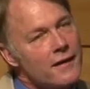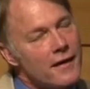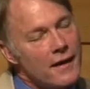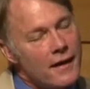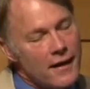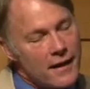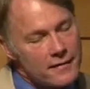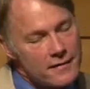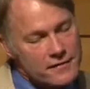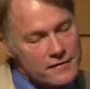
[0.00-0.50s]

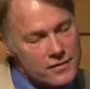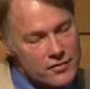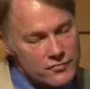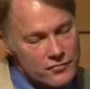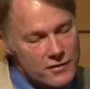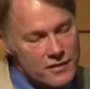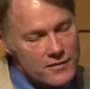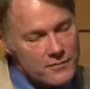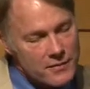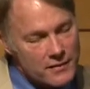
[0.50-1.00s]
and this has
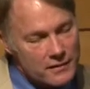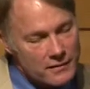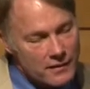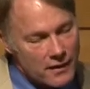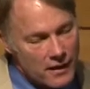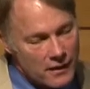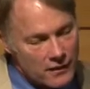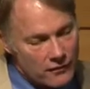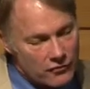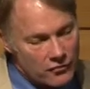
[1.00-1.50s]
really been
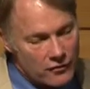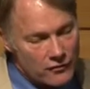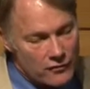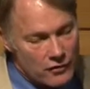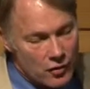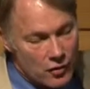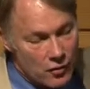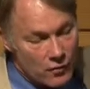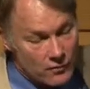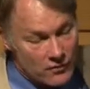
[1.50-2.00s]
driven
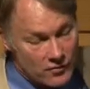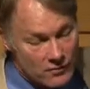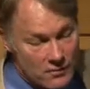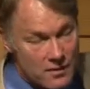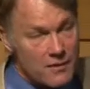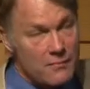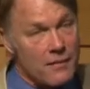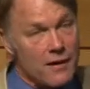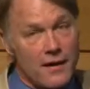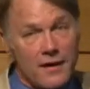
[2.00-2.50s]
home to
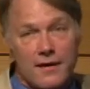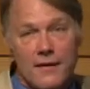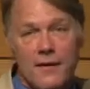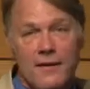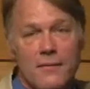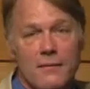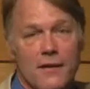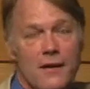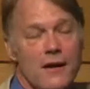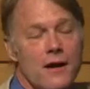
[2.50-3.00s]
me by
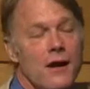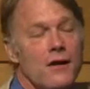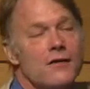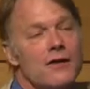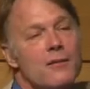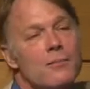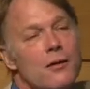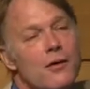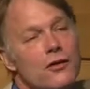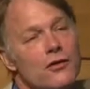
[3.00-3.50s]
my
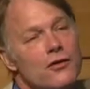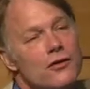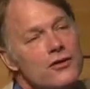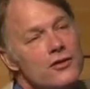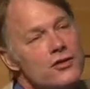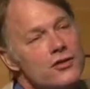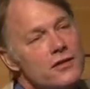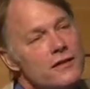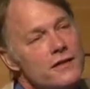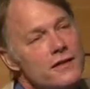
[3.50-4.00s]
colleague Paul
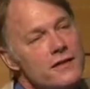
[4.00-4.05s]
Kirshen,